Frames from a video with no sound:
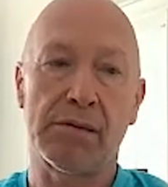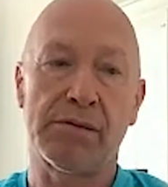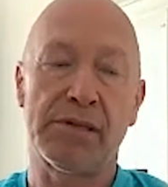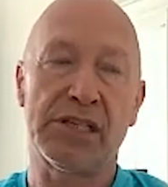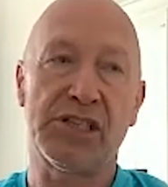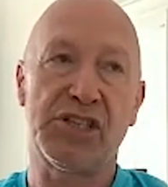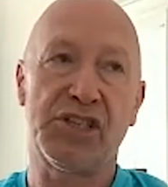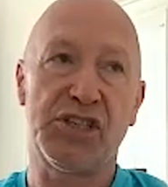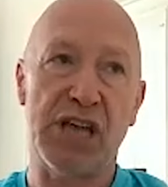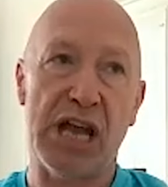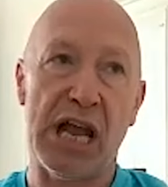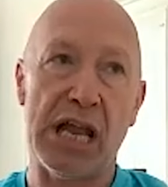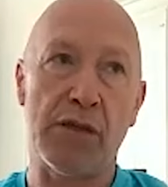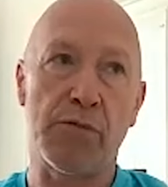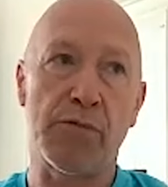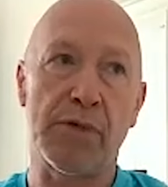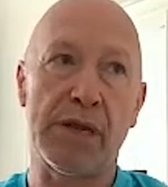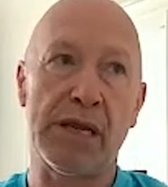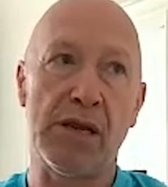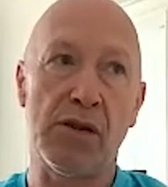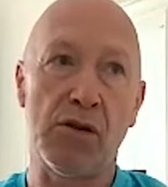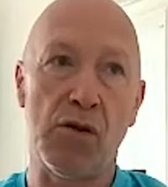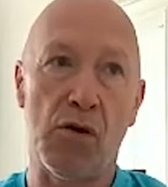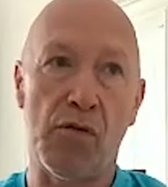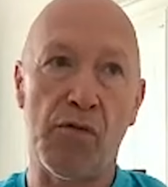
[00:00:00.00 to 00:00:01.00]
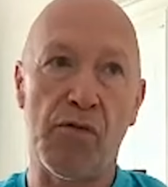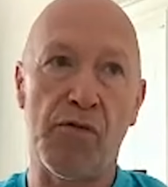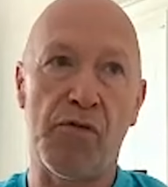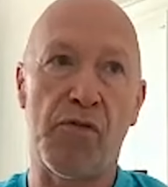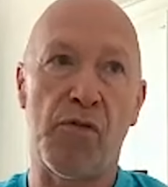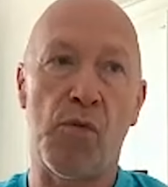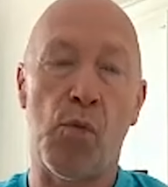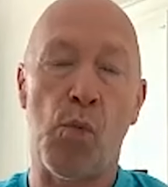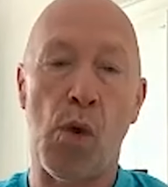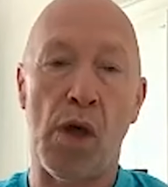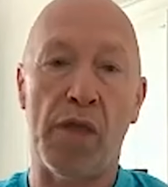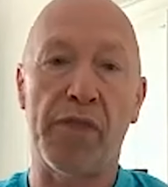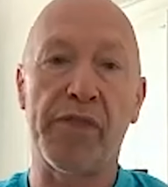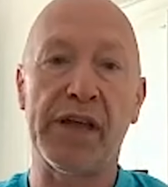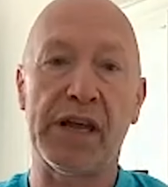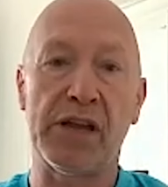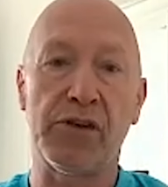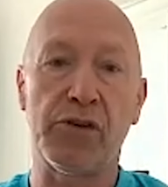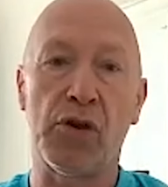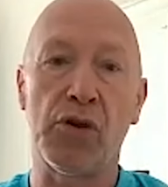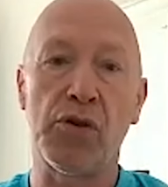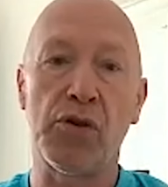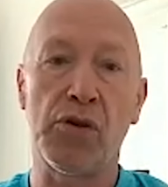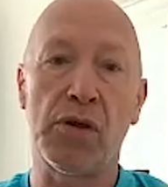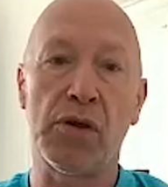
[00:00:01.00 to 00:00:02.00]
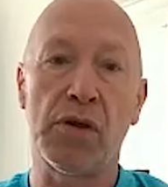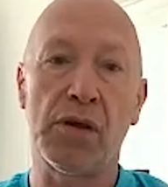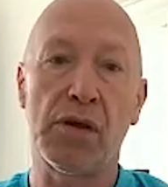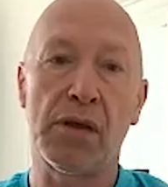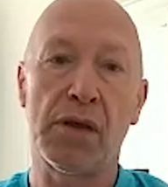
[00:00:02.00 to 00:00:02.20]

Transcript: that genuinely love what they do.